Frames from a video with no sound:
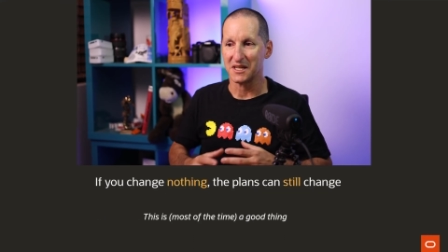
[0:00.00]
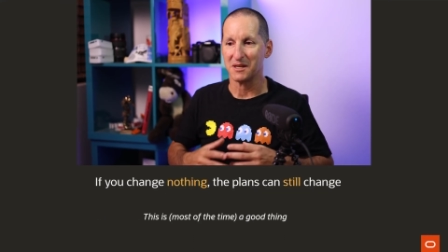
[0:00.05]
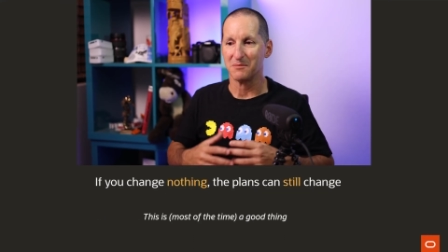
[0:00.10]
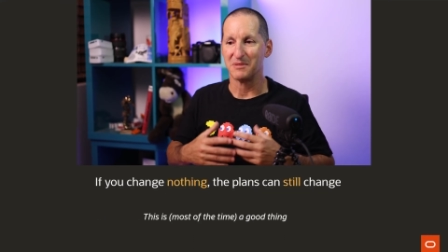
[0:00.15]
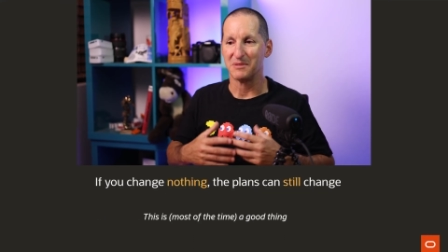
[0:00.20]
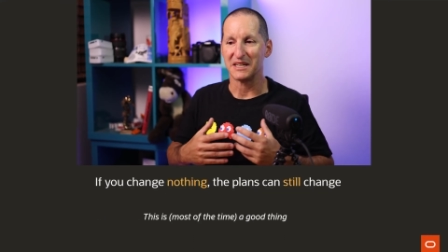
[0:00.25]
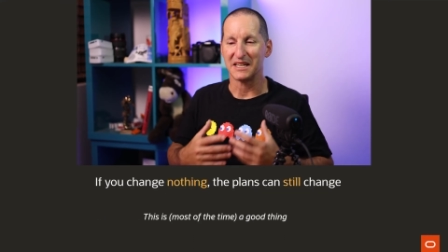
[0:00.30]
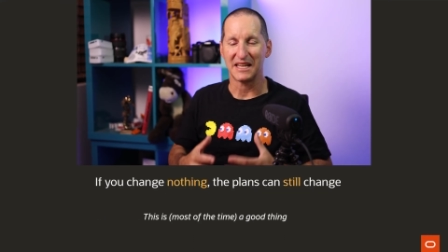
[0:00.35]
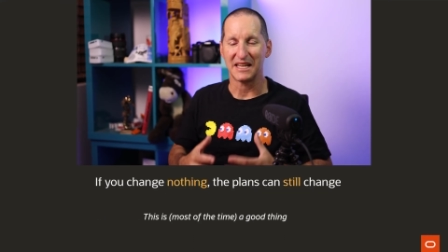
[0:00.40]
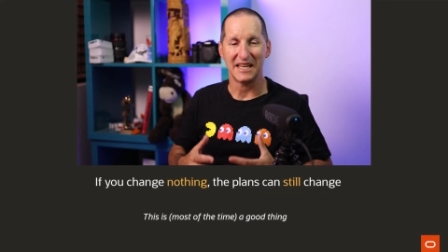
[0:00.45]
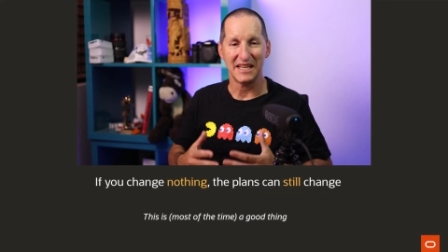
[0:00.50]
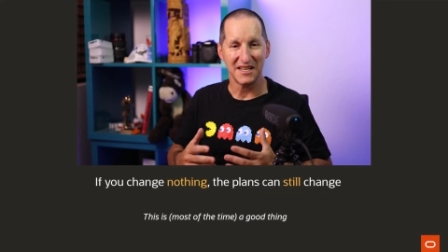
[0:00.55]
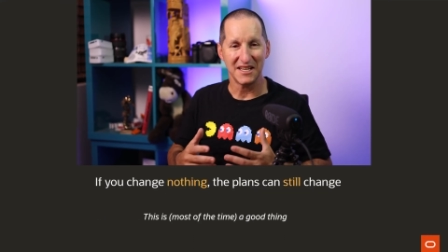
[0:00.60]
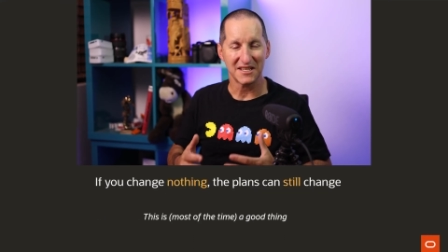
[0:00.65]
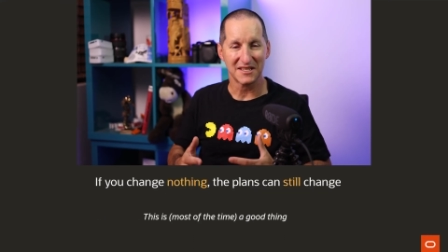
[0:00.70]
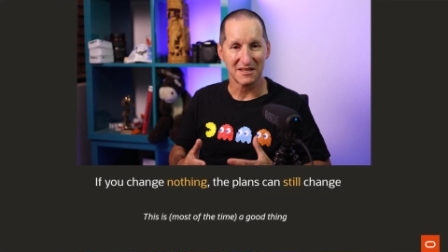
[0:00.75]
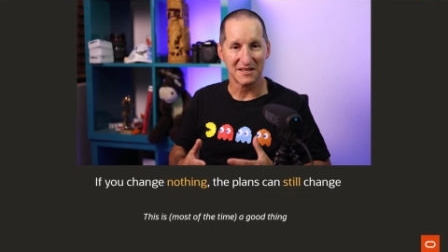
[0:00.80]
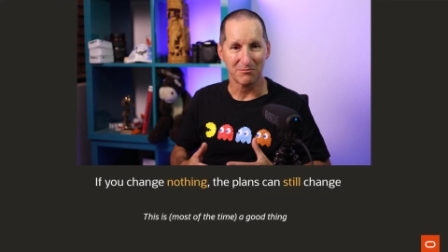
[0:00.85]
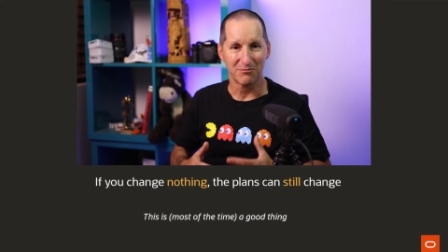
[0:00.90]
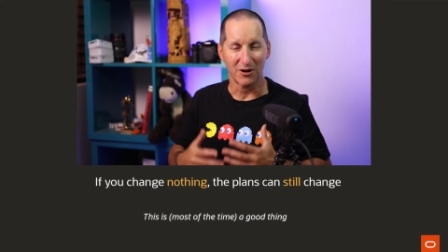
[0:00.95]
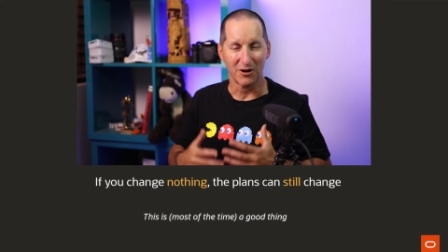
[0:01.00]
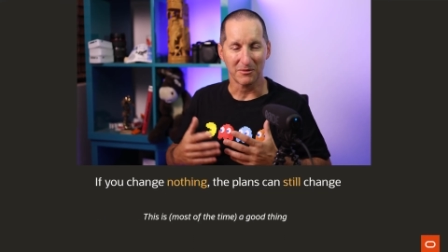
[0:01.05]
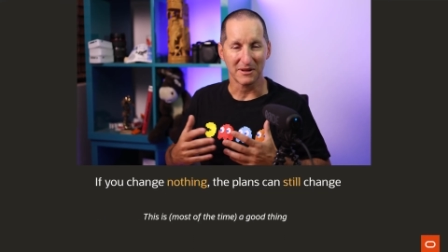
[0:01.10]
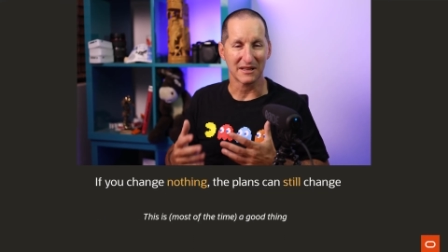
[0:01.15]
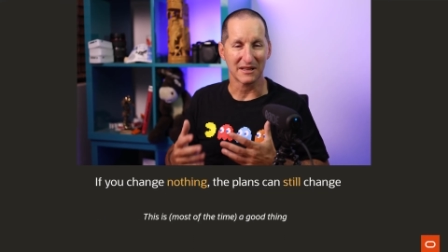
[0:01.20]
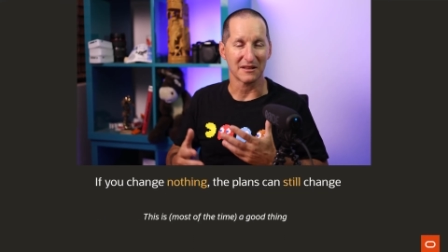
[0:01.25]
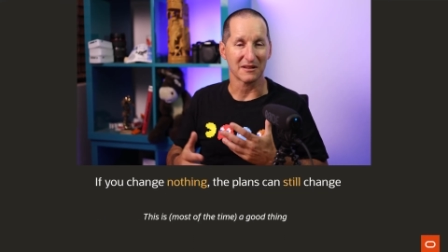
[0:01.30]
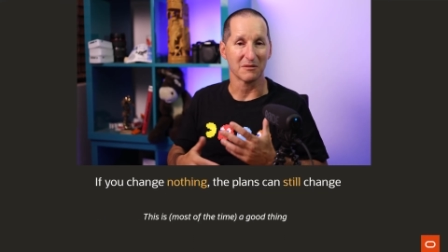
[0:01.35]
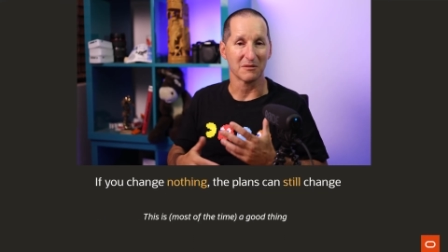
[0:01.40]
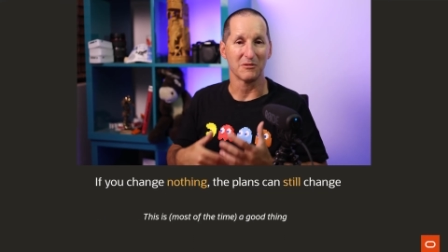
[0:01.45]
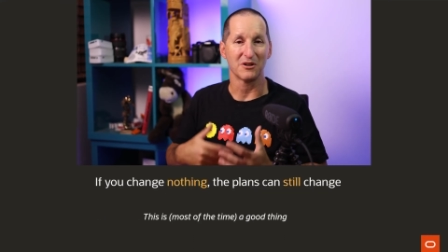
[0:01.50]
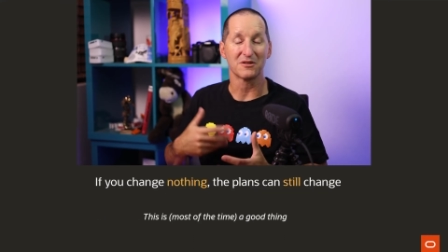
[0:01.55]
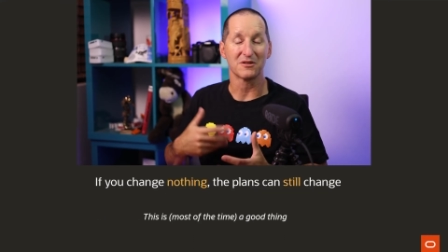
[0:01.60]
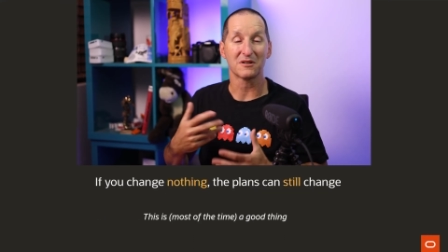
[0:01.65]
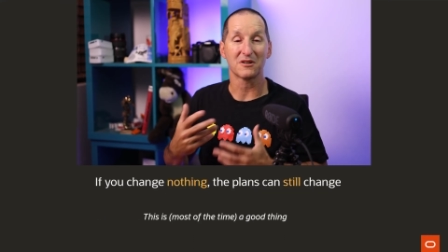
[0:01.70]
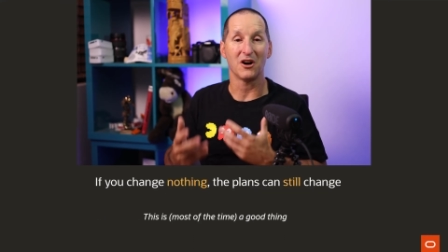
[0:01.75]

But here's the, probably the, the most